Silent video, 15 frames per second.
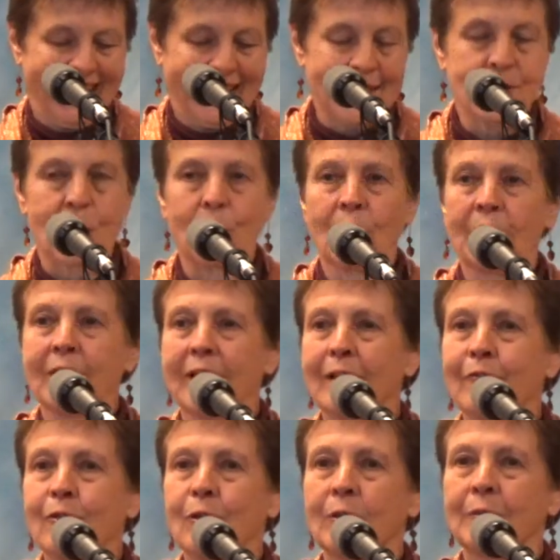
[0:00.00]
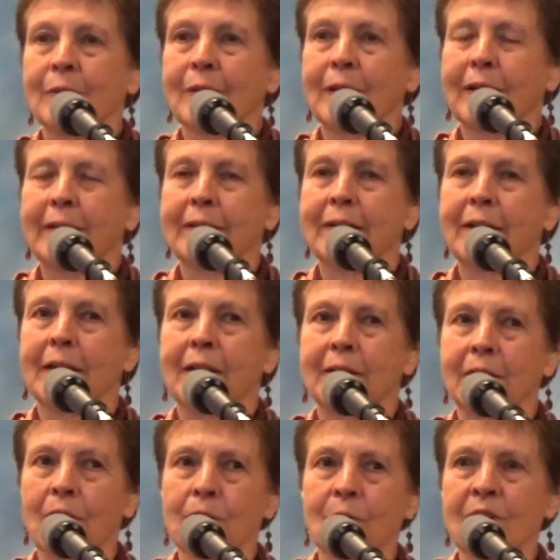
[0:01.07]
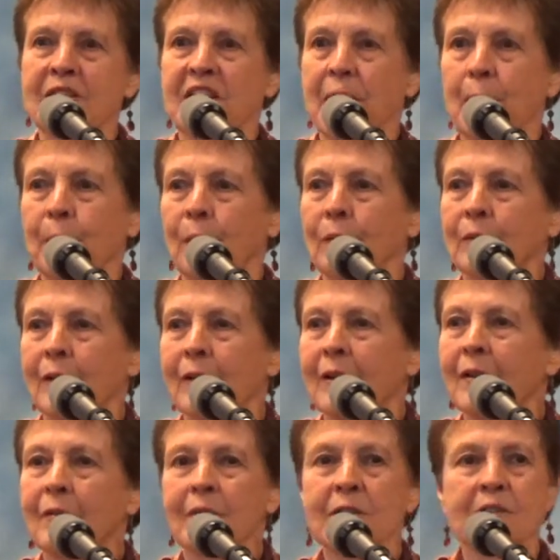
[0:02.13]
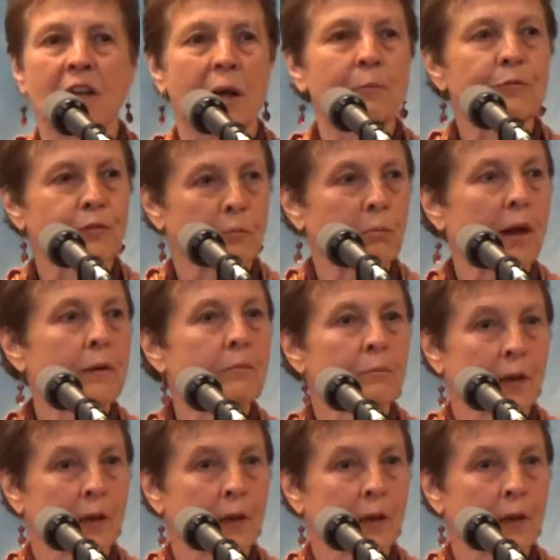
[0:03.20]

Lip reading: So I want to give you another example, this time from my